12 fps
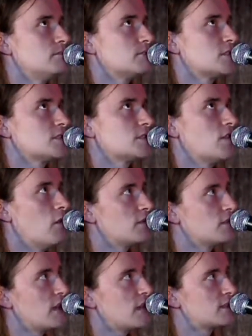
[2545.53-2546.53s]

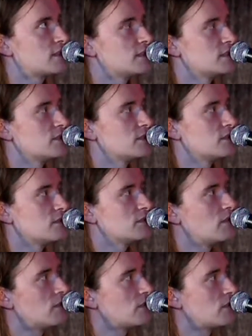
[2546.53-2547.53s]
co-directed
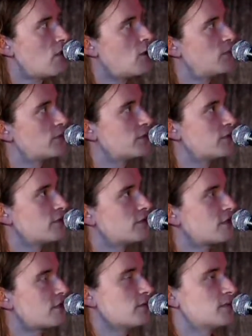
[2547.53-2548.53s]
or
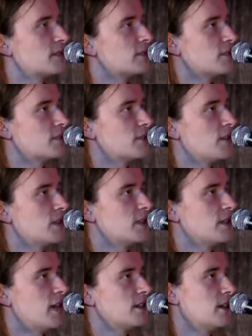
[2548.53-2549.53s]
co-produced or whatever, you know what I mean?
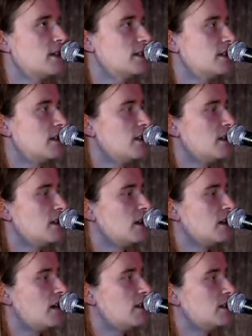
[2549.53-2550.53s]
I
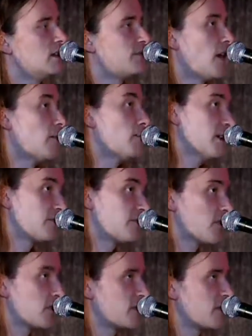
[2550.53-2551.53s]
if I'm in
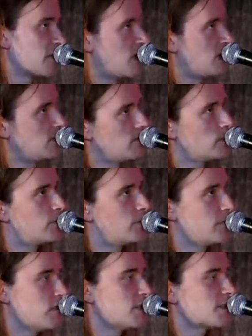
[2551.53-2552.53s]
front of the camera for
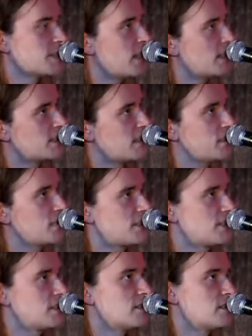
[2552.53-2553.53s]
performance shots, I
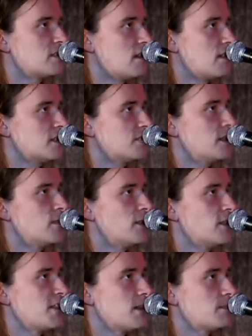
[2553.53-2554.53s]
usually talk to my boy
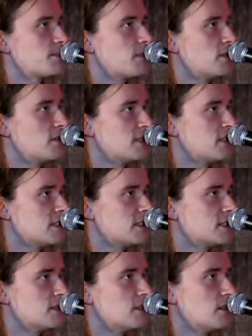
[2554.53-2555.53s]
James
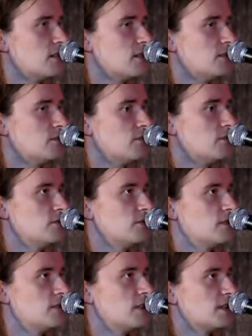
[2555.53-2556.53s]
Pilkington, who
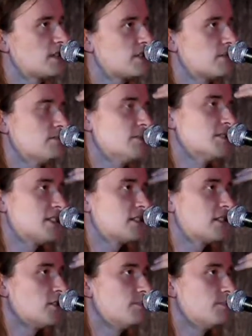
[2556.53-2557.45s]
he does music under